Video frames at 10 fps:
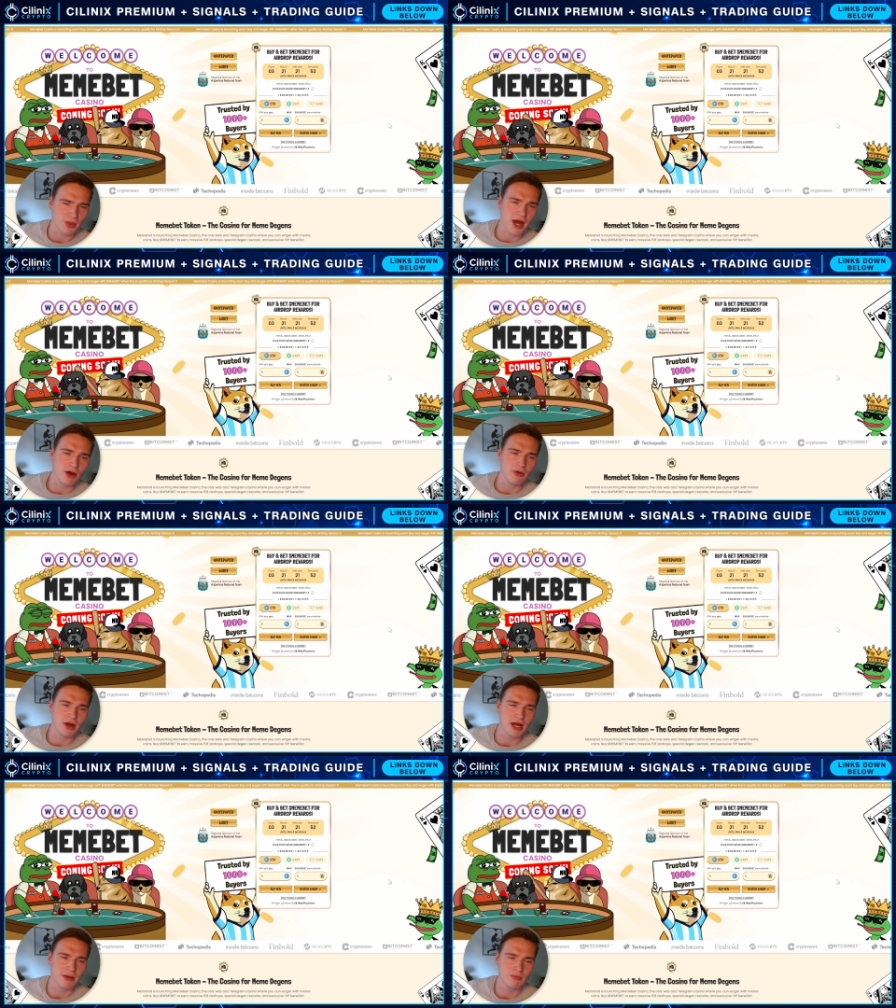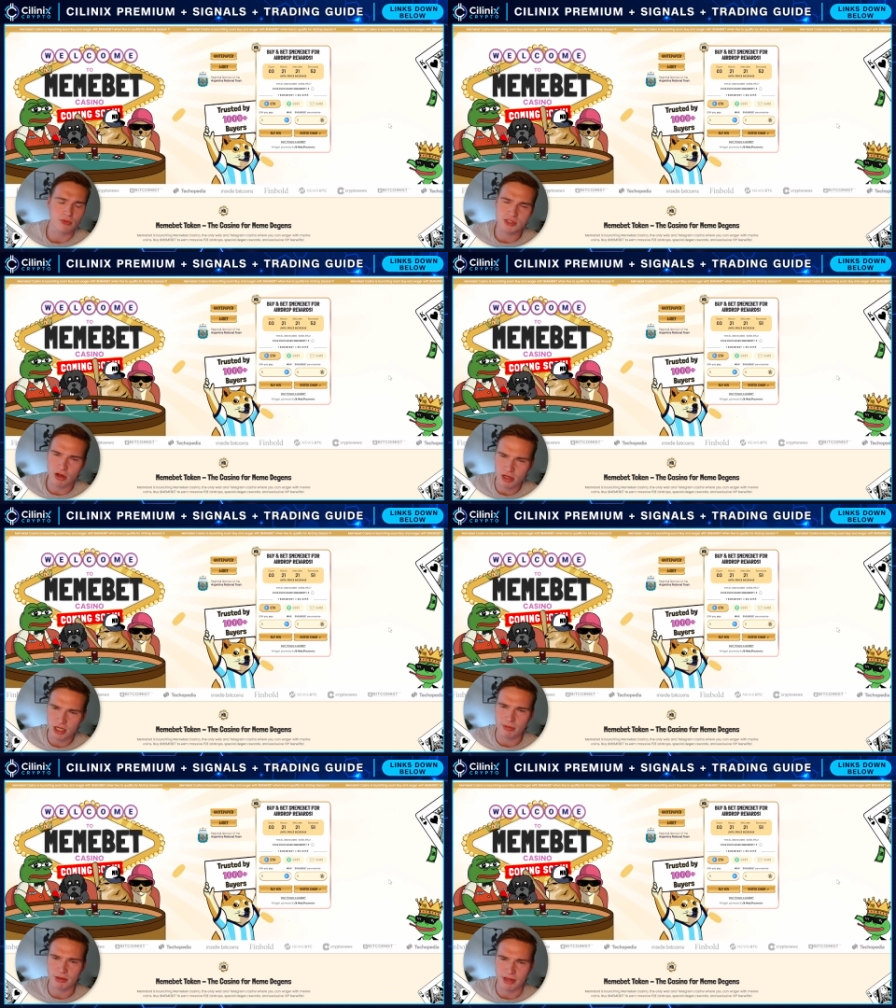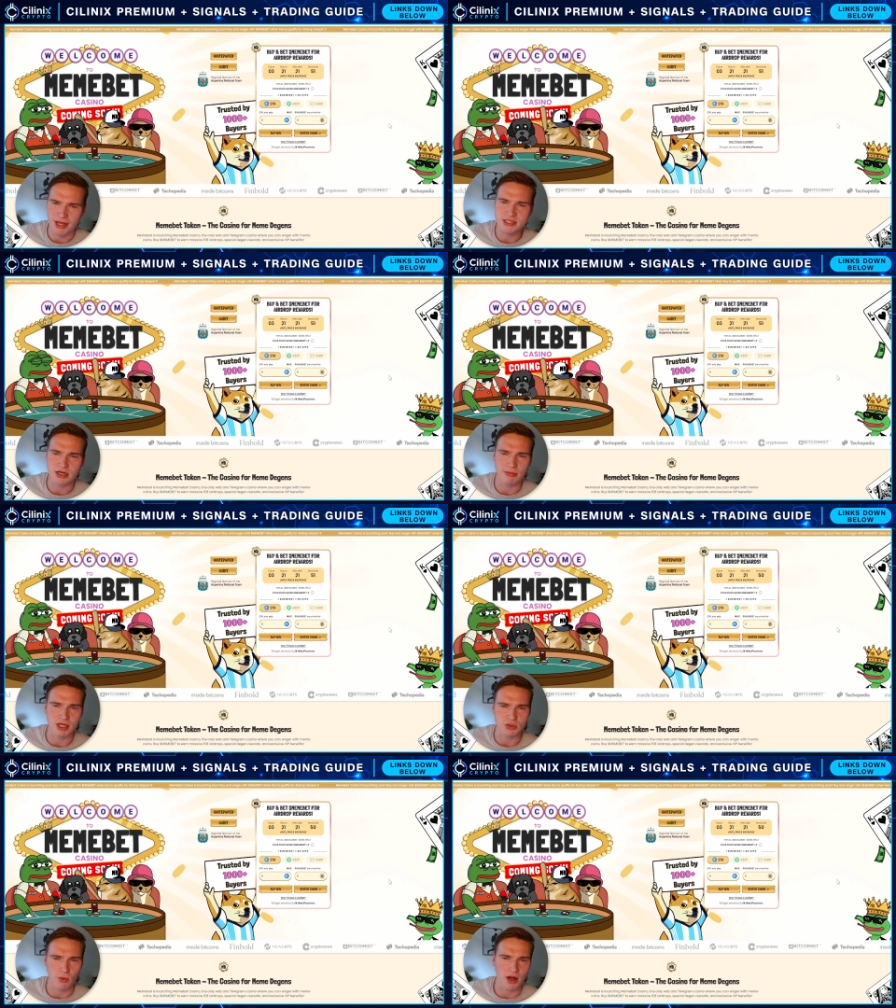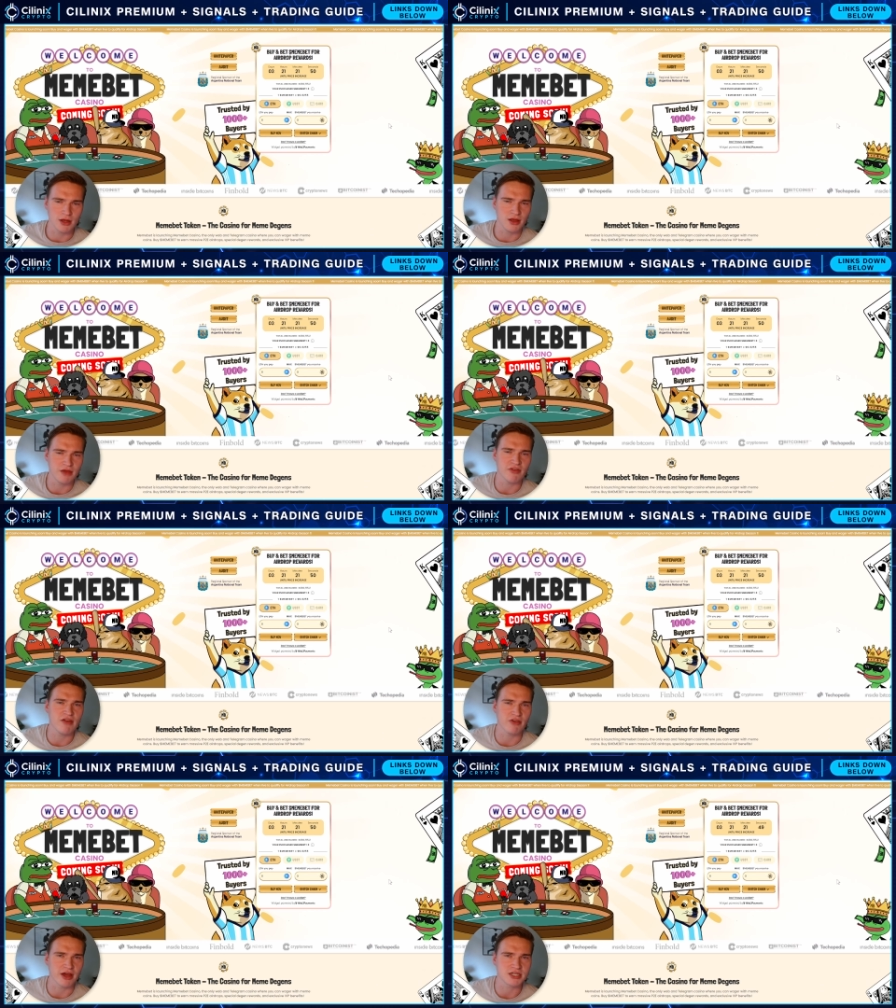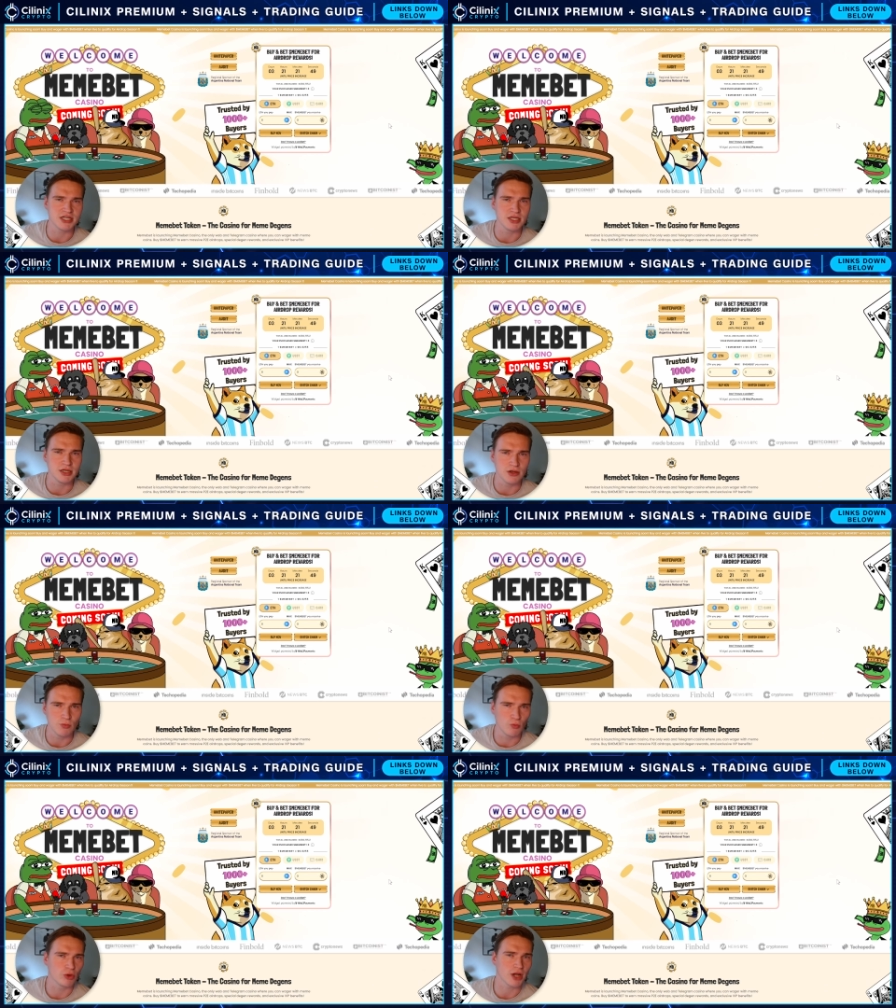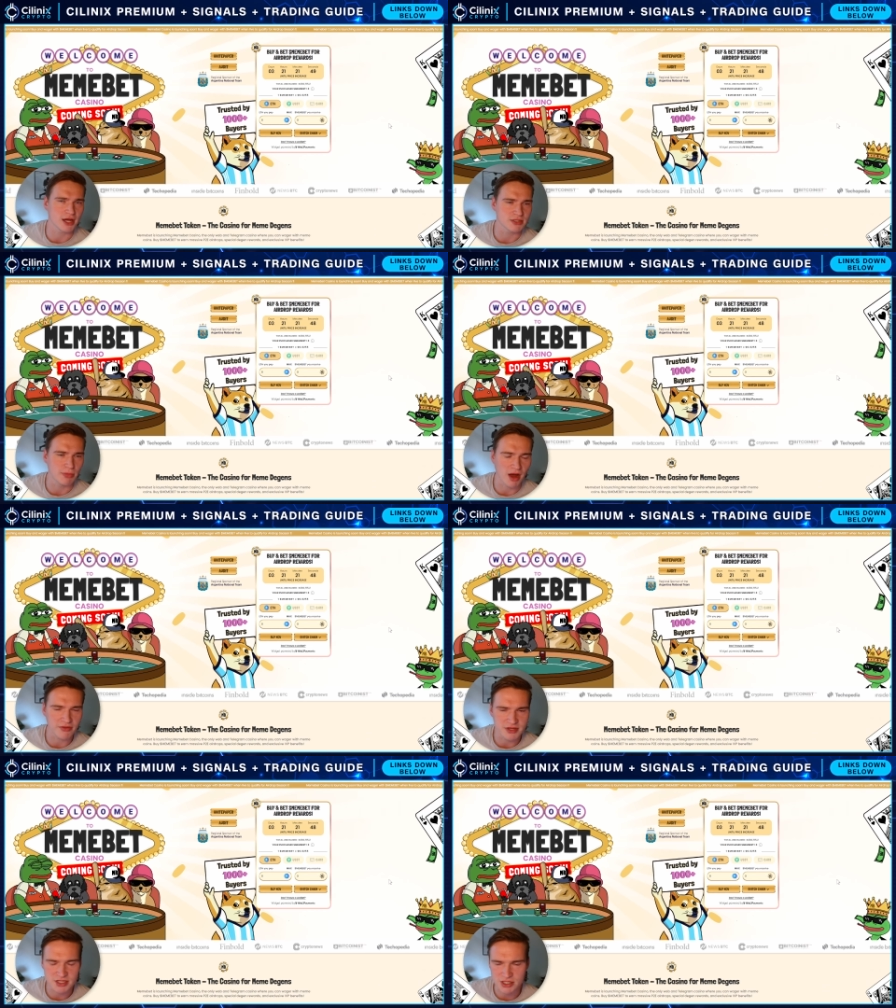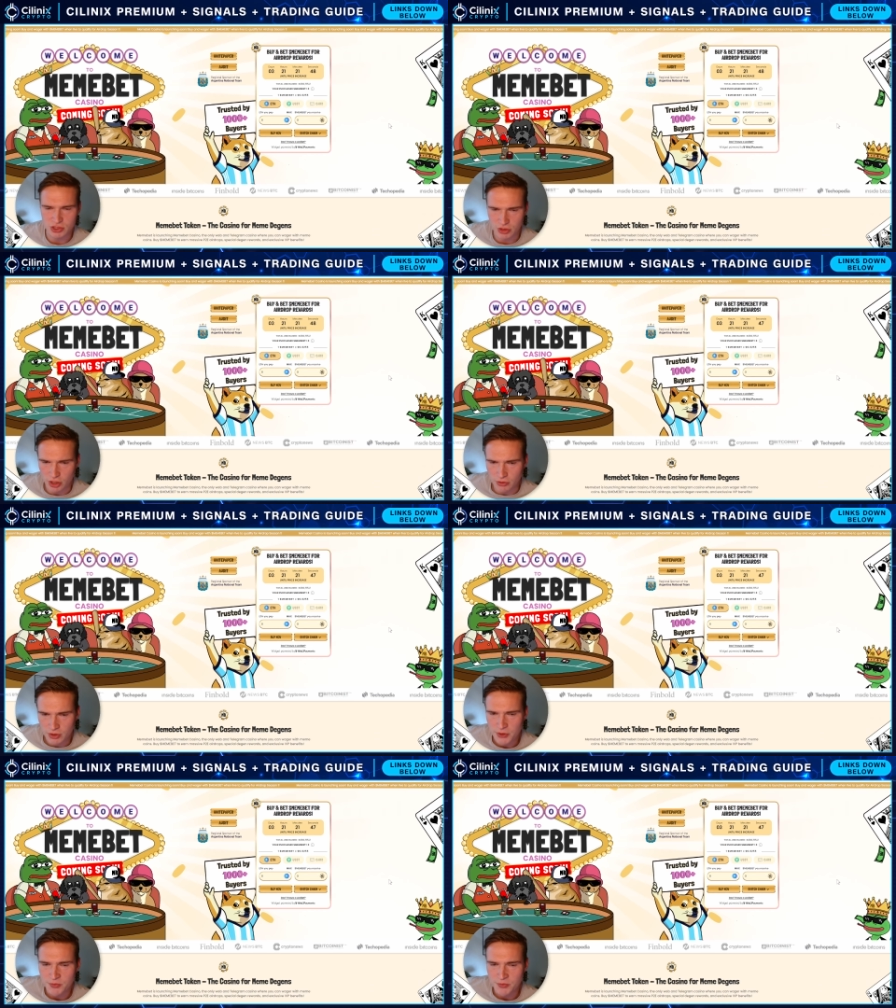Now, um, we'll talk a little bit later about what if if I actually would like to buy this, yes or no.